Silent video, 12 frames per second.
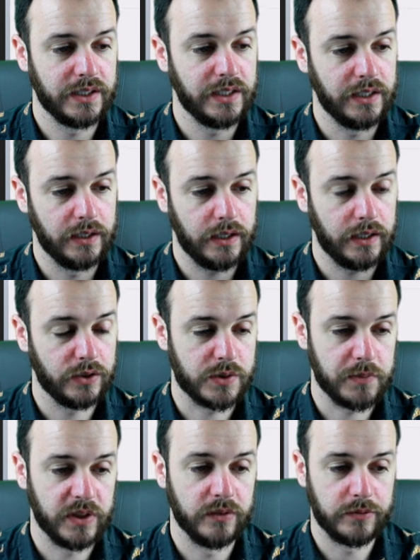in the
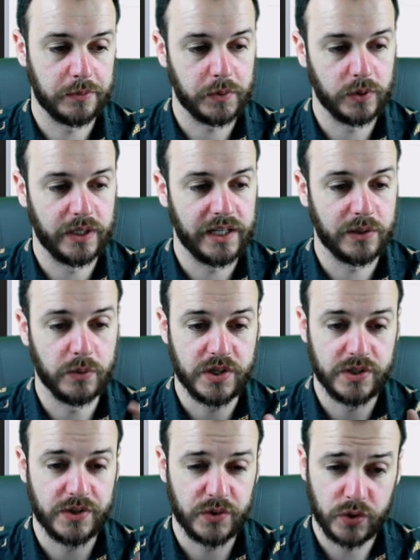English Midland Football League,
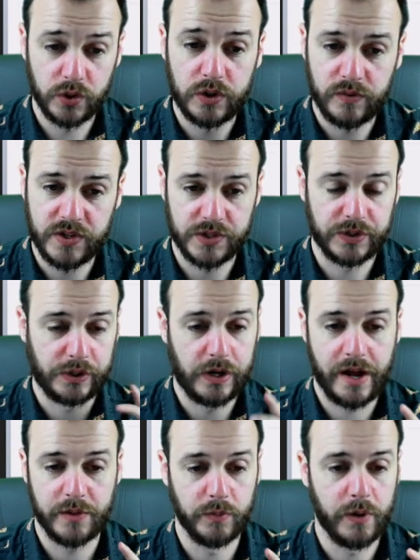which is 2 divisions
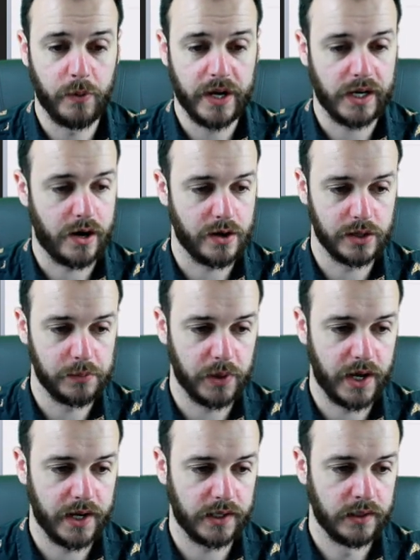higher than where we're currently
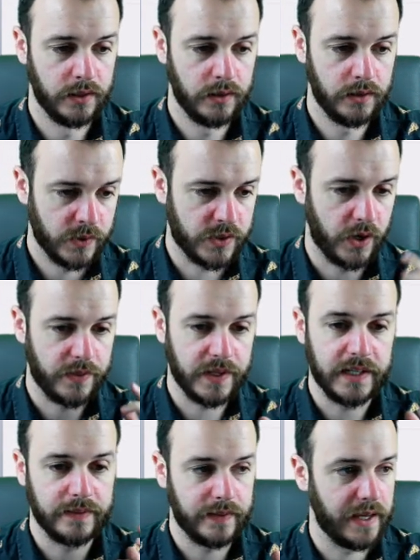playing. So I
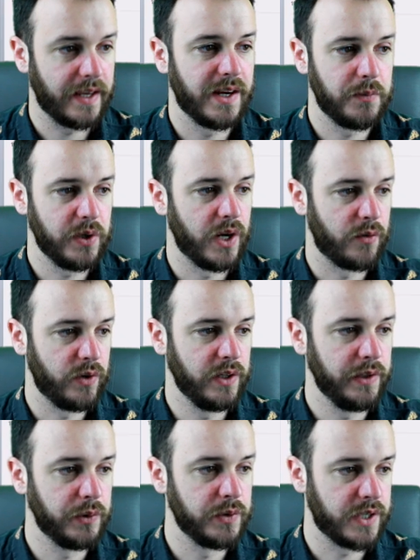think they're going to be a
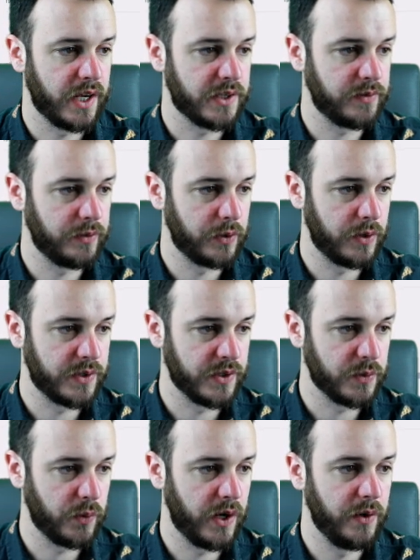really good test for
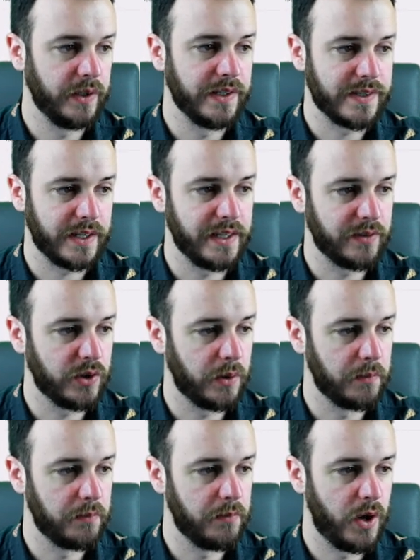us as well. You can see they've
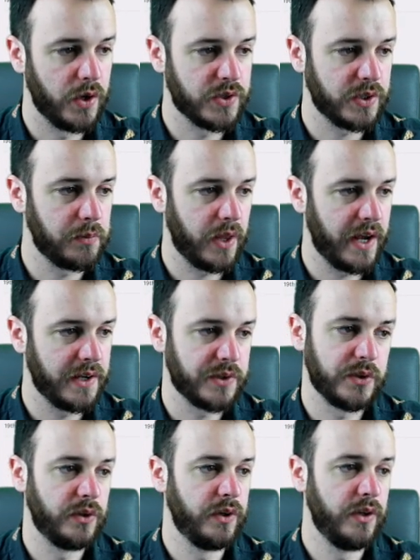got mostly
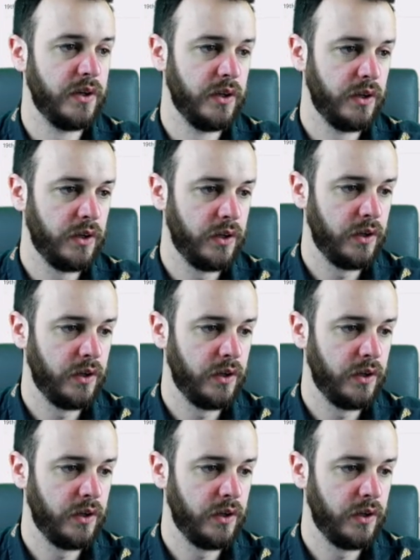players on